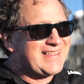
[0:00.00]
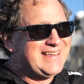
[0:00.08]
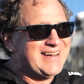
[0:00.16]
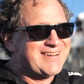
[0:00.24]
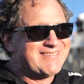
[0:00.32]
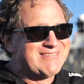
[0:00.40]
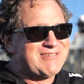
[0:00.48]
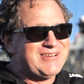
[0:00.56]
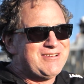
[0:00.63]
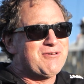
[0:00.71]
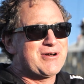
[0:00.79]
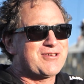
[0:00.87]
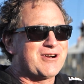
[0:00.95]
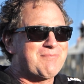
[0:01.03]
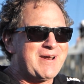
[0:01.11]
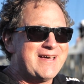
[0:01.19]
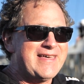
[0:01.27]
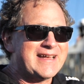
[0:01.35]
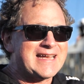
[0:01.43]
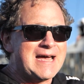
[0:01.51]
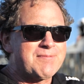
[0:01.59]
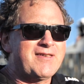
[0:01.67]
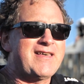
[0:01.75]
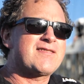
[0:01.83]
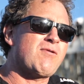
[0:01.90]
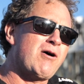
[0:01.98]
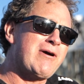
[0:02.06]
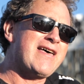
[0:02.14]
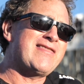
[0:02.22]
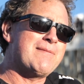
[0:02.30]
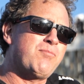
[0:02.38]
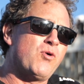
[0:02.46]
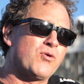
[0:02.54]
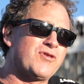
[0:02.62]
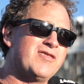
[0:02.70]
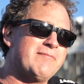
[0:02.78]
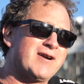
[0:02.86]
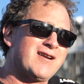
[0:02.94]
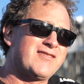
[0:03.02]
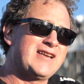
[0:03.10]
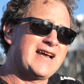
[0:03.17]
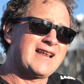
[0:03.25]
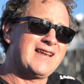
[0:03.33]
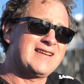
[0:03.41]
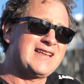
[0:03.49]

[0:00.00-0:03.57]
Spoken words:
you know, you always got to play that game. So that's why we had that pause in the middle of the day.